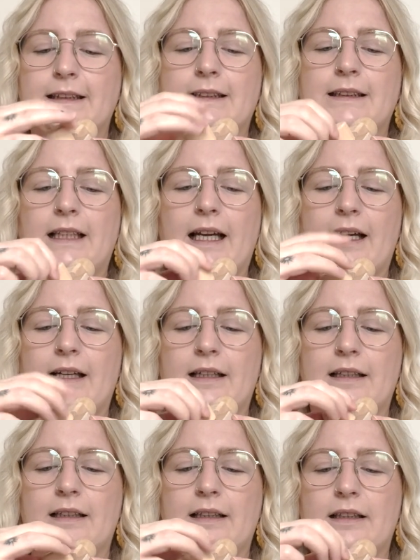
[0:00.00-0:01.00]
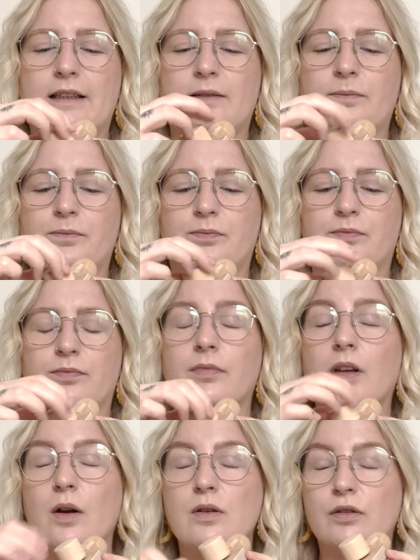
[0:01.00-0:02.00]
Yeah, it
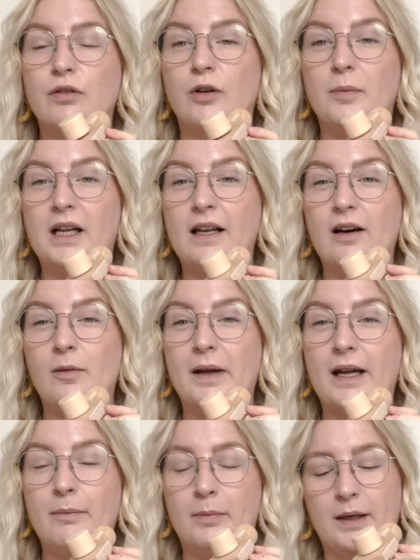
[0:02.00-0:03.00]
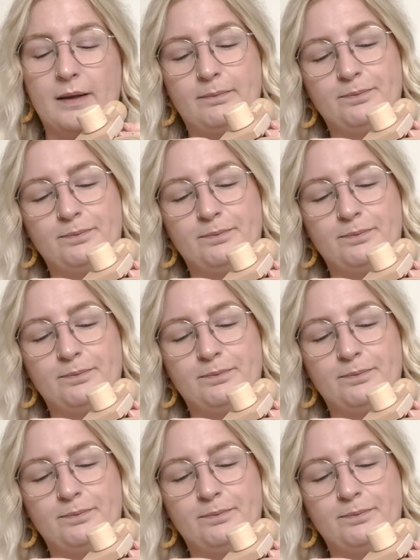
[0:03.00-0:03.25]
goes through me a little bit, but